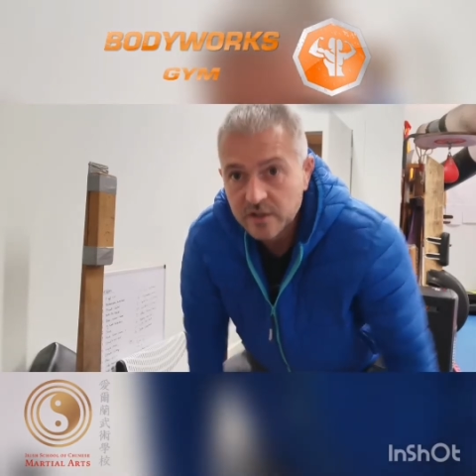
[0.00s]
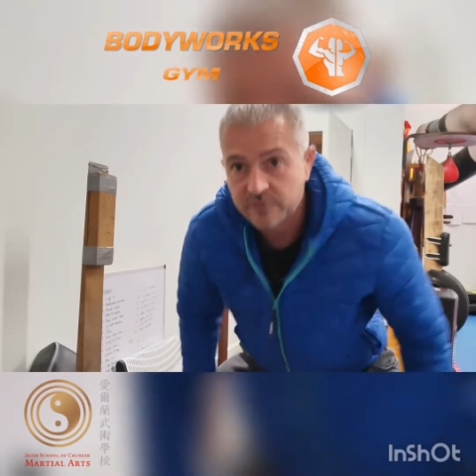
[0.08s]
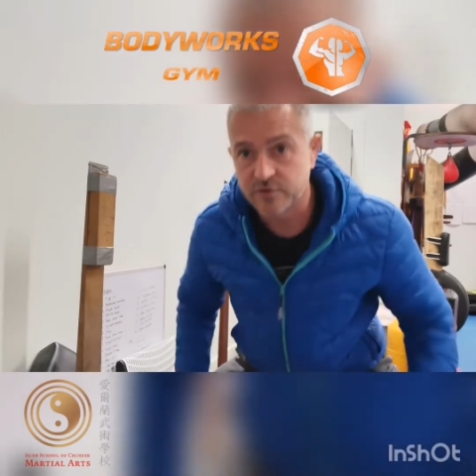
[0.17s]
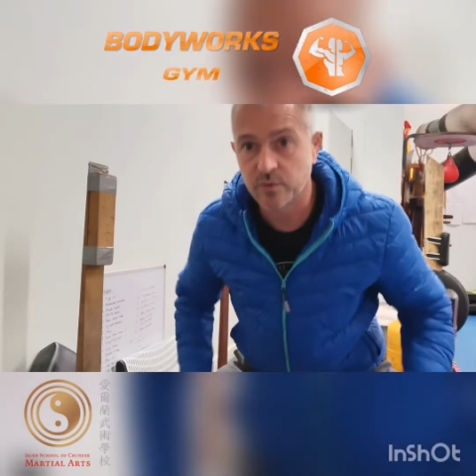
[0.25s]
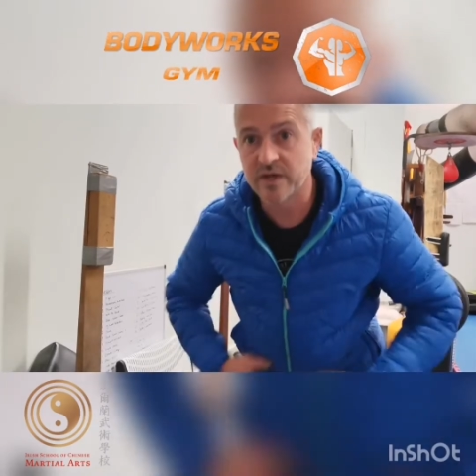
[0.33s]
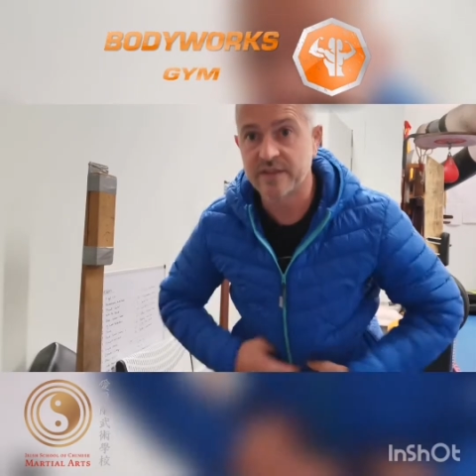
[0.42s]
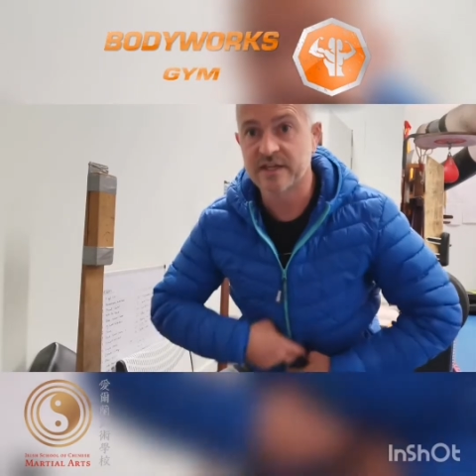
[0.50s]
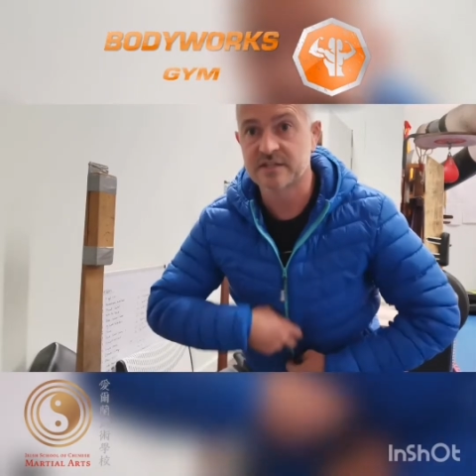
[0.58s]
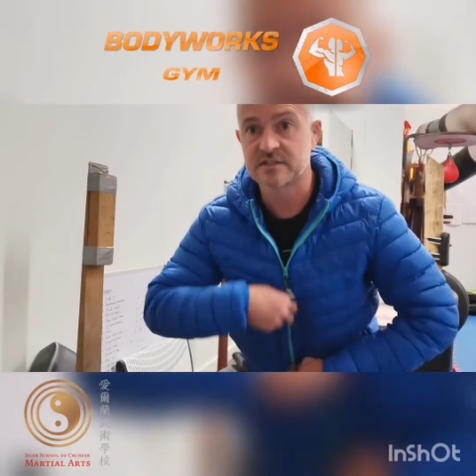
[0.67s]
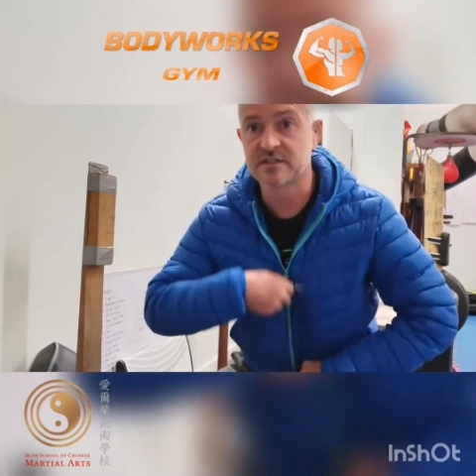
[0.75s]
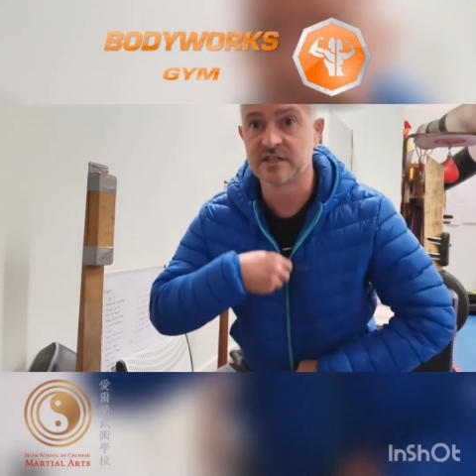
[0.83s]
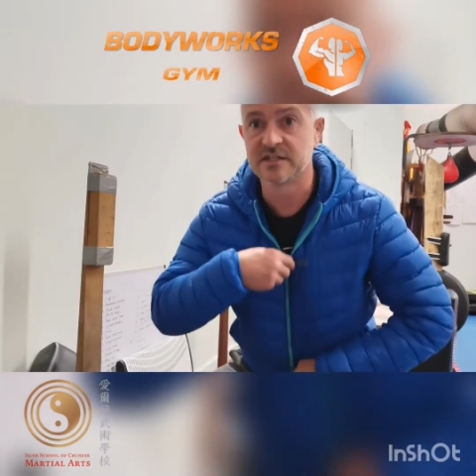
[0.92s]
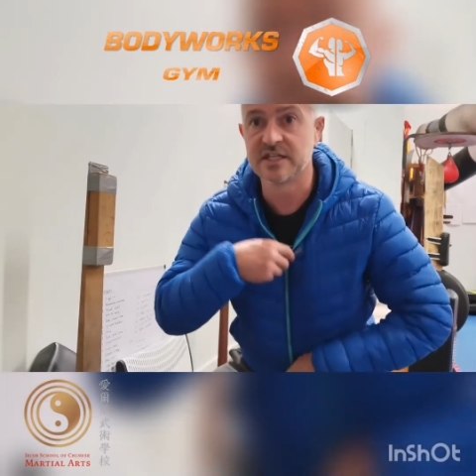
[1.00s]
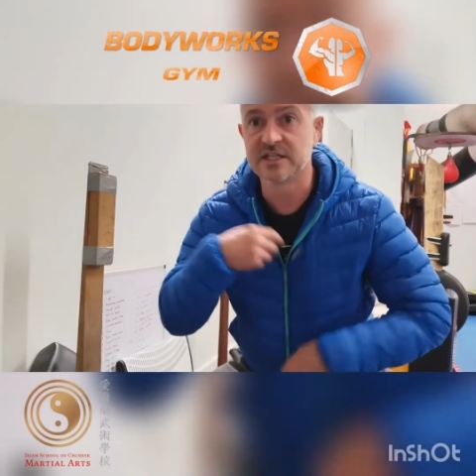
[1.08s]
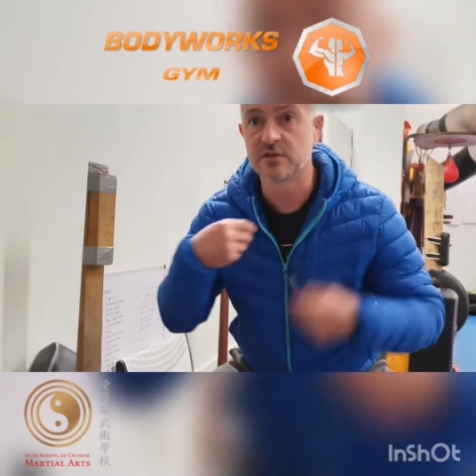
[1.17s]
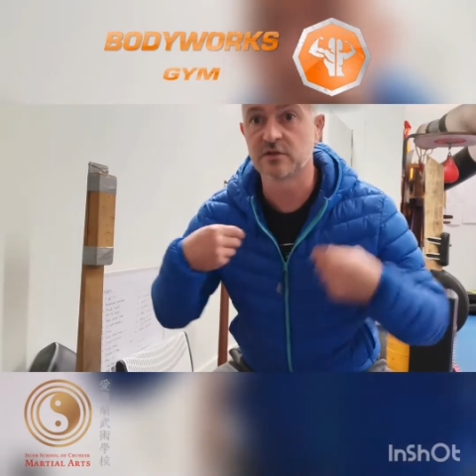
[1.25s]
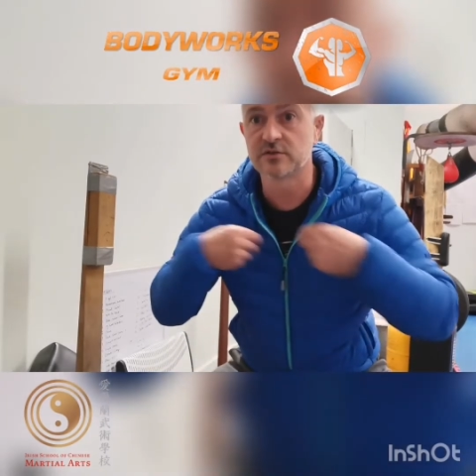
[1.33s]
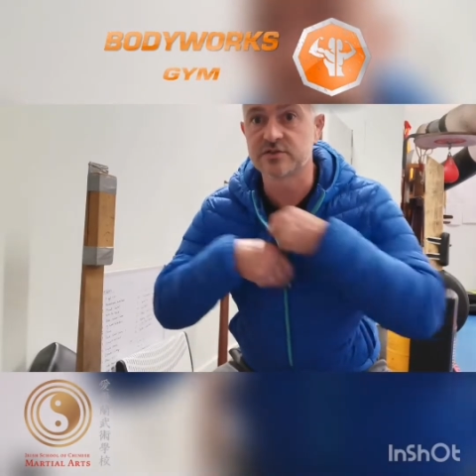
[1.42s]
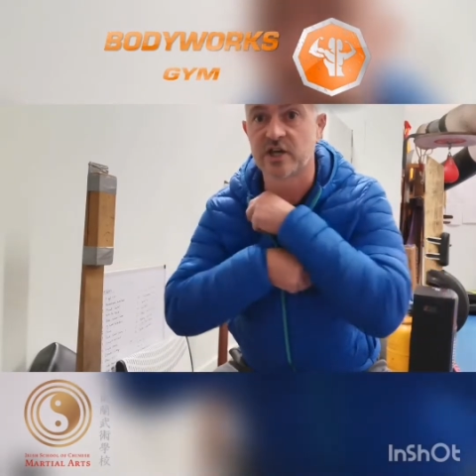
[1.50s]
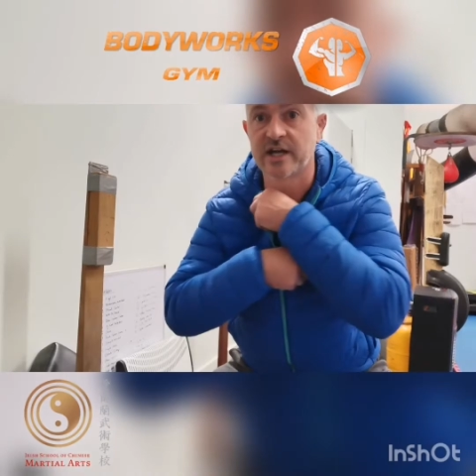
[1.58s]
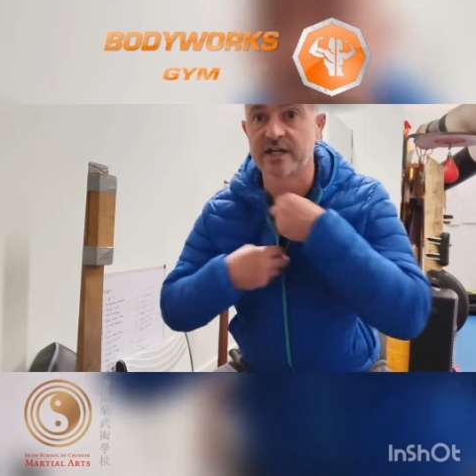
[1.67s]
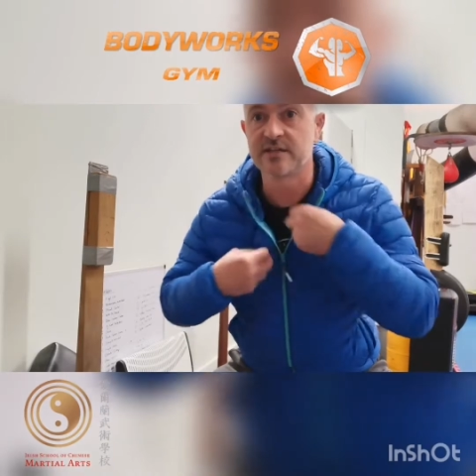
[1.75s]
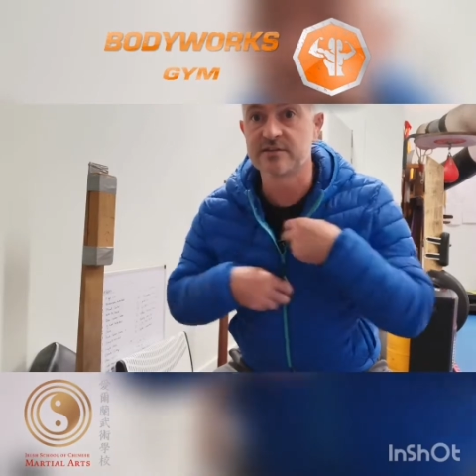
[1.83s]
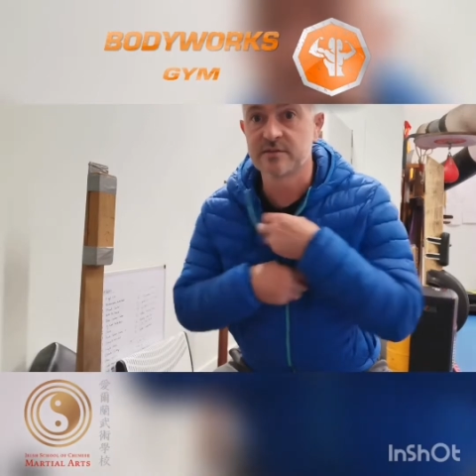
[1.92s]
If you wear that neat little
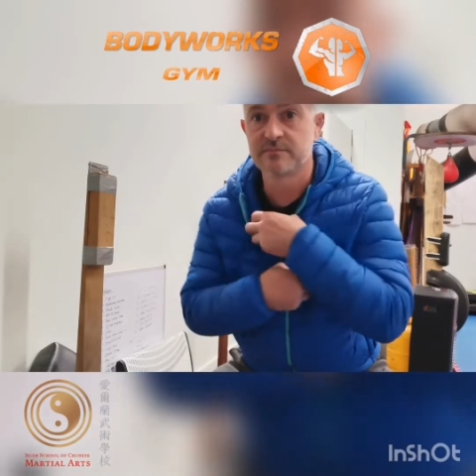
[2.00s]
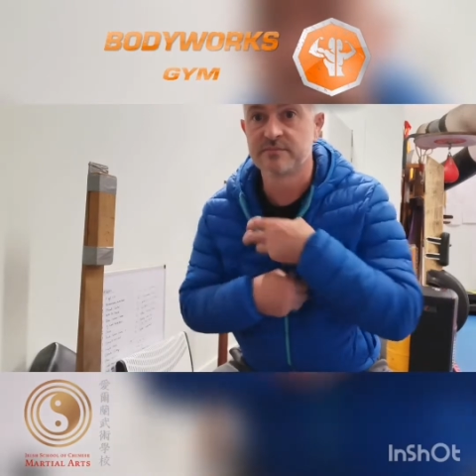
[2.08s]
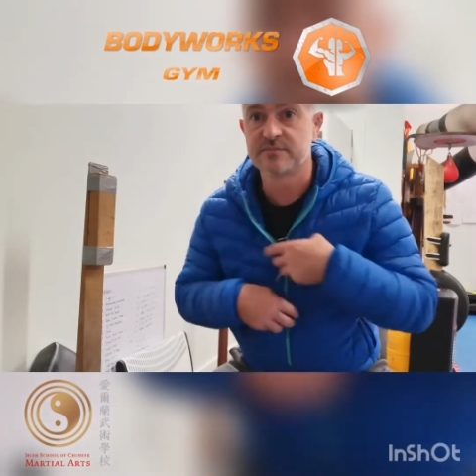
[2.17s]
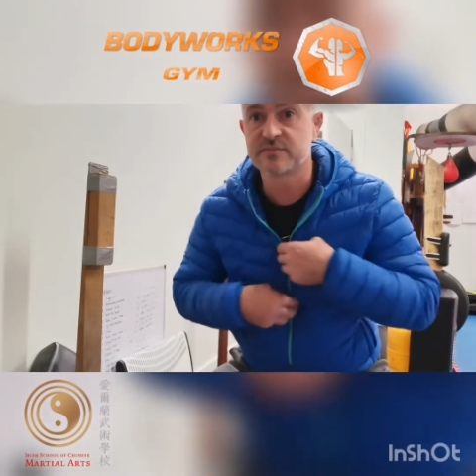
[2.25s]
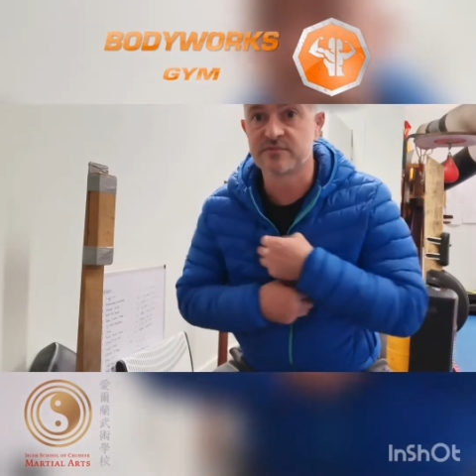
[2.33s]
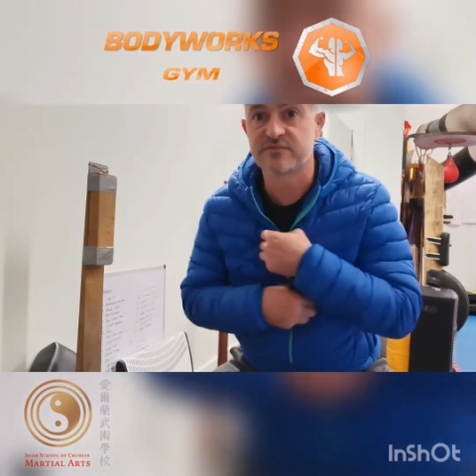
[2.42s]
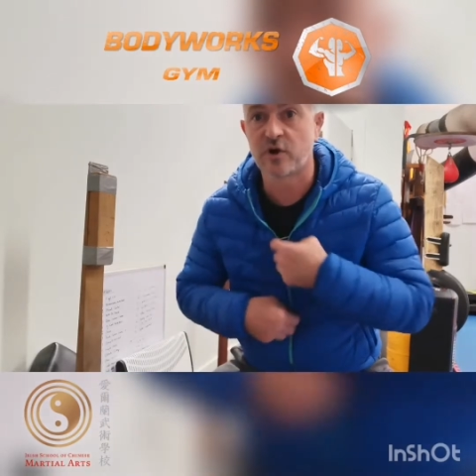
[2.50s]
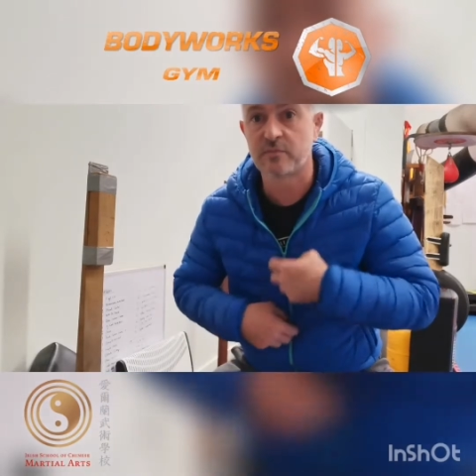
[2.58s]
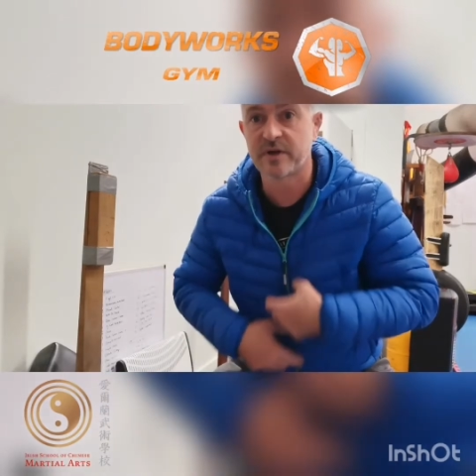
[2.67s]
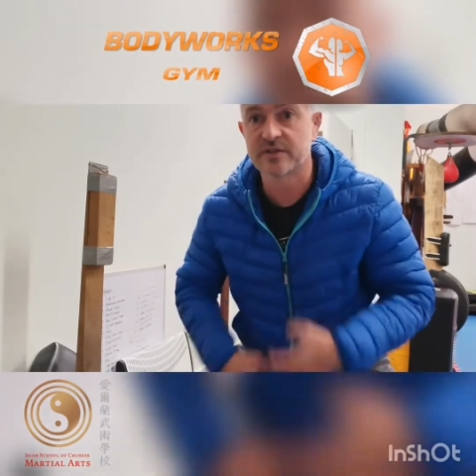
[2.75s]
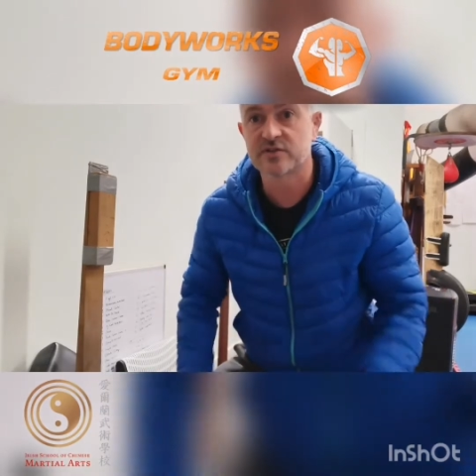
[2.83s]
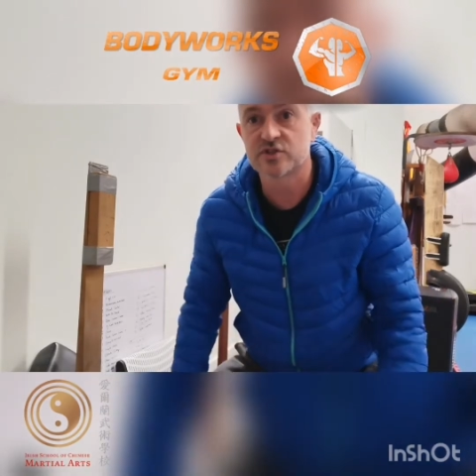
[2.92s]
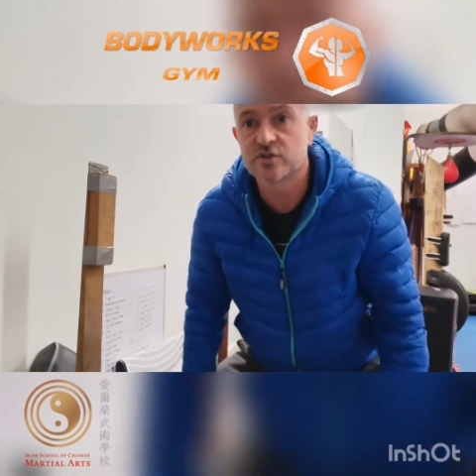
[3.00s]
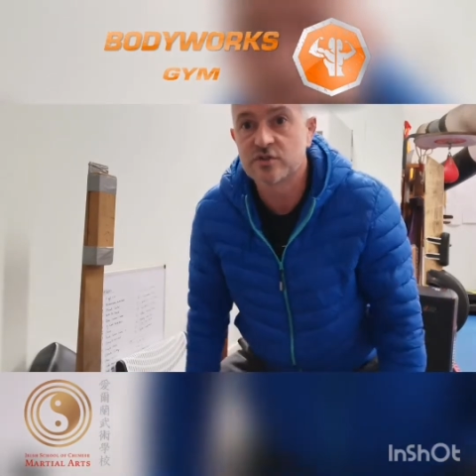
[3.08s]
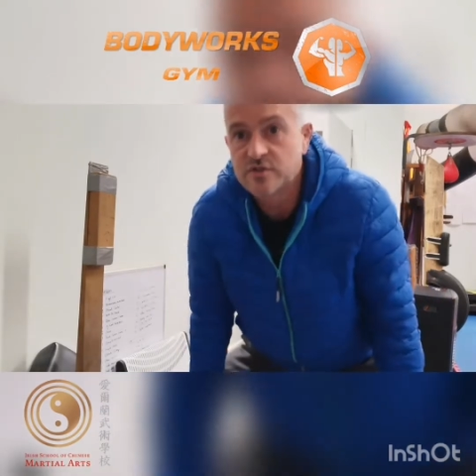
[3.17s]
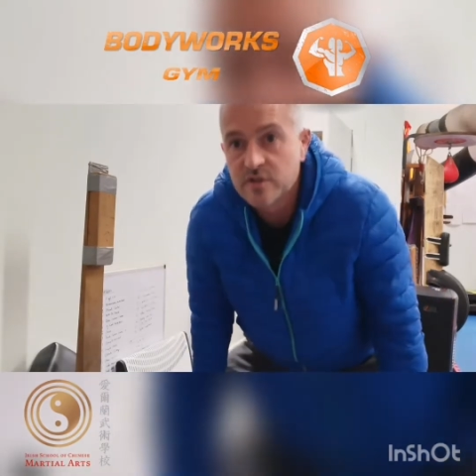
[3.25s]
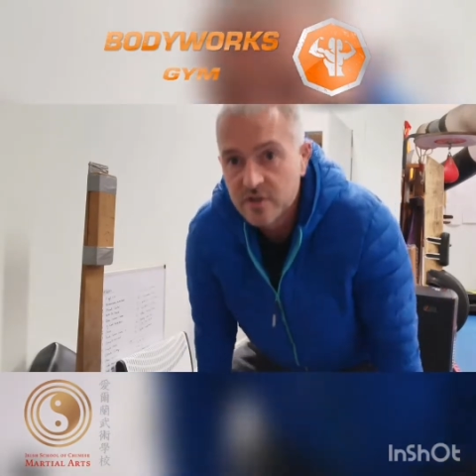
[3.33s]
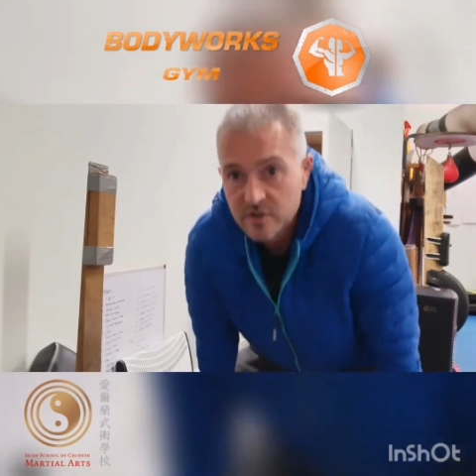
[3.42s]
Chinese frog button shoot,